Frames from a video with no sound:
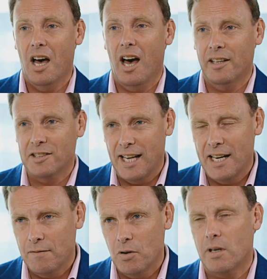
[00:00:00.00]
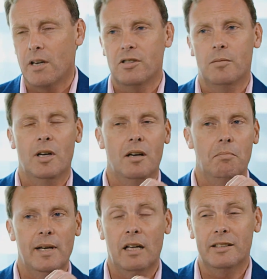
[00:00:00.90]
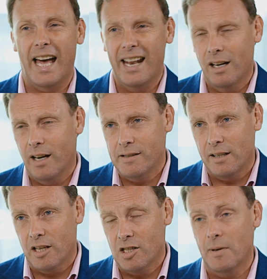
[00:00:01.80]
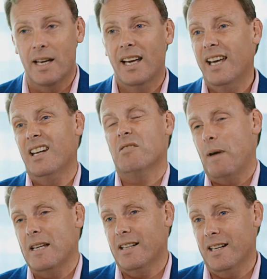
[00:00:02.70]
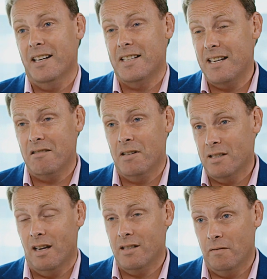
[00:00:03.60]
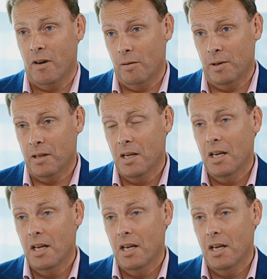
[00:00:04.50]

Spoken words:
understanding of your customer, being able to analyse the customer, it is basically a data insight environment.